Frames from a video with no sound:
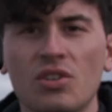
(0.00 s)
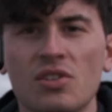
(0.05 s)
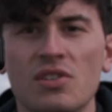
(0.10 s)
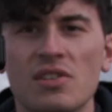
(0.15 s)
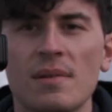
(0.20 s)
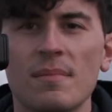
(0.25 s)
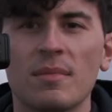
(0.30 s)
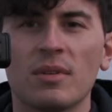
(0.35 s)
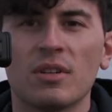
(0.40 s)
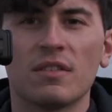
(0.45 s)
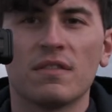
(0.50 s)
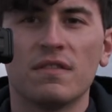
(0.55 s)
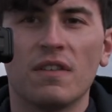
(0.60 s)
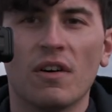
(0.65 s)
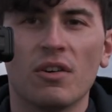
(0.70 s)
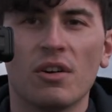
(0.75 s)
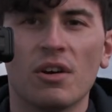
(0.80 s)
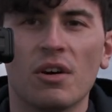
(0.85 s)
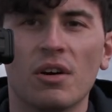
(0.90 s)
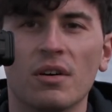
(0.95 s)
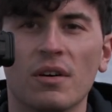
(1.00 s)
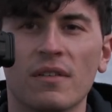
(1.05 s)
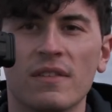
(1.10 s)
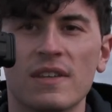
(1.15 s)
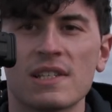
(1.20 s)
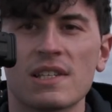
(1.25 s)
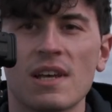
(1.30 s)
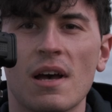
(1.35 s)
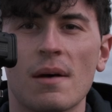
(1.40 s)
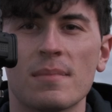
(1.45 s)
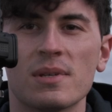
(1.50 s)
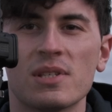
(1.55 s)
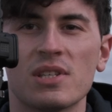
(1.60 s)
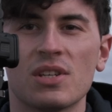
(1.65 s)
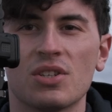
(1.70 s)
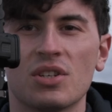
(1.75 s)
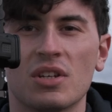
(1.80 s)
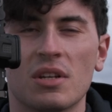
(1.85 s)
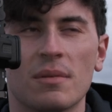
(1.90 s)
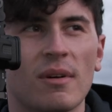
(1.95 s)
A similar photo of this
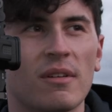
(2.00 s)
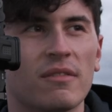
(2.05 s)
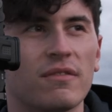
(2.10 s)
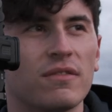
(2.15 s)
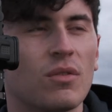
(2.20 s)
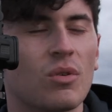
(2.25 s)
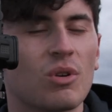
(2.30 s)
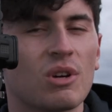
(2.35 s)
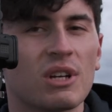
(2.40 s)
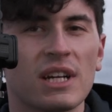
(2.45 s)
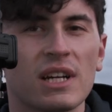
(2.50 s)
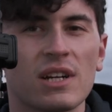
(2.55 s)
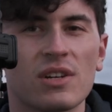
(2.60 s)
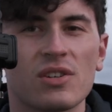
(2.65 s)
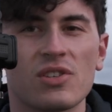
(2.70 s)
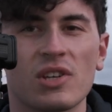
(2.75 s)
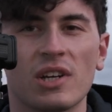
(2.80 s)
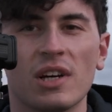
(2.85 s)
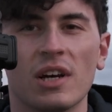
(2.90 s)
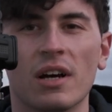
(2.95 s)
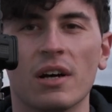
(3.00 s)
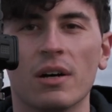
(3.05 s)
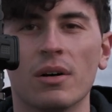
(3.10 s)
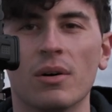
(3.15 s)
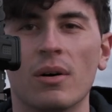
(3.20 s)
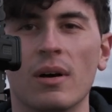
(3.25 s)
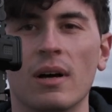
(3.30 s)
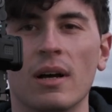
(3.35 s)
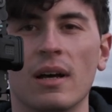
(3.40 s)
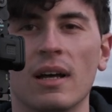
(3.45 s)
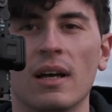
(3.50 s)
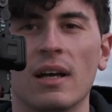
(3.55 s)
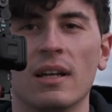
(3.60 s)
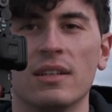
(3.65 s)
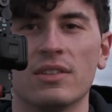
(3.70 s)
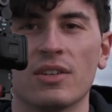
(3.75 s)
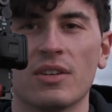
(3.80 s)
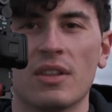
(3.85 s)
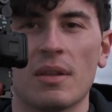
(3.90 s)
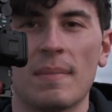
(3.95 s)
composition about 4 years ago
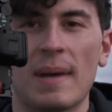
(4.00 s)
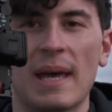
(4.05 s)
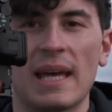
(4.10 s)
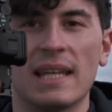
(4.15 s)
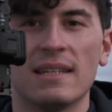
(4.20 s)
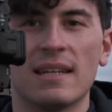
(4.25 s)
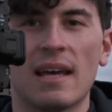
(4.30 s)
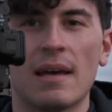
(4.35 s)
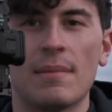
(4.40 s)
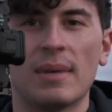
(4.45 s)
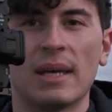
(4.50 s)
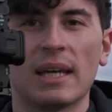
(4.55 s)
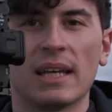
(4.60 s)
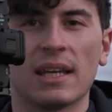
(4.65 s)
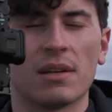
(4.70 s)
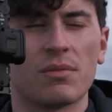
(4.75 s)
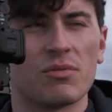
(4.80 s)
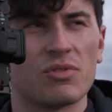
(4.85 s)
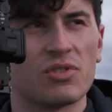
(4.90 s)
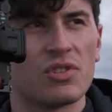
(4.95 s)
during the pandemic, and it was